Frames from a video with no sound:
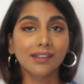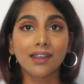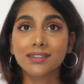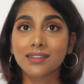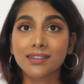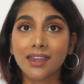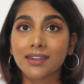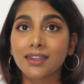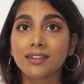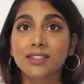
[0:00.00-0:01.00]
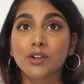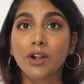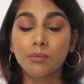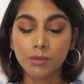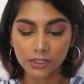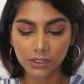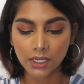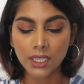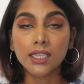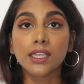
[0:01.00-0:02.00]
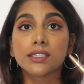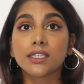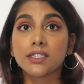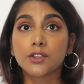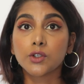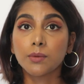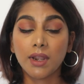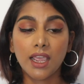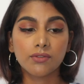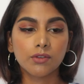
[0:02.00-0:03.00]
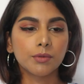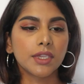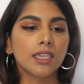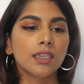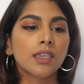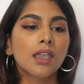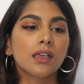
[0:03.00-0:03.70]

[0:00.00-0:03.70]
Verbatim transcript: It lasts the entire day, it doesn't crumble, it's easy to apply for me.